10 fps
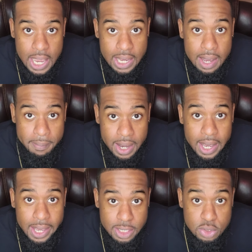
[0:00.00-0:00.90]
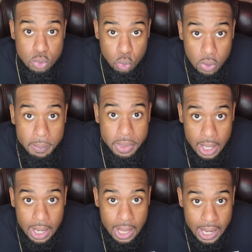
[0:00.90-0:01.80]
I got my ass whooped
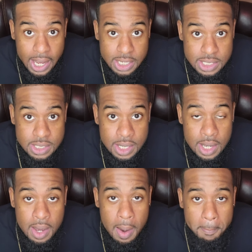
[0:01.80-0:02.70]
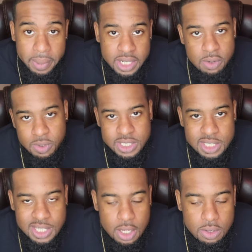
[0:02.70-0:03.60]
a lot. But it
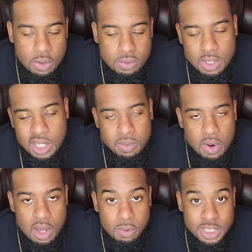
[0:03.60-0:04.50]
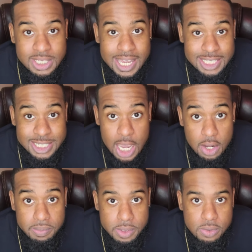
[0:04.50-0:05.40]
wasn't, don't get it wrong, it wasn't like
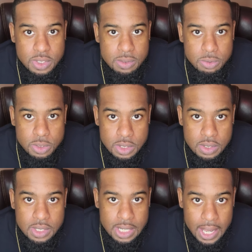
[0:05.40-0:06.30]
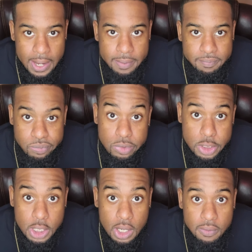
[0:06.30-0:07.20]
child abuse. It was literally like
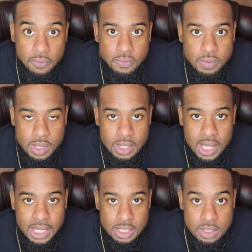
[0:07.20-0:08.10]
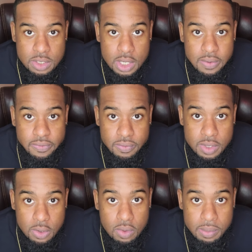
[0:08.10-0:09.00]
tough. It like tough,
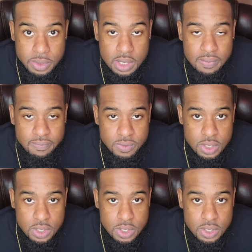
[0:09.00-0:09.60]
grow up tough.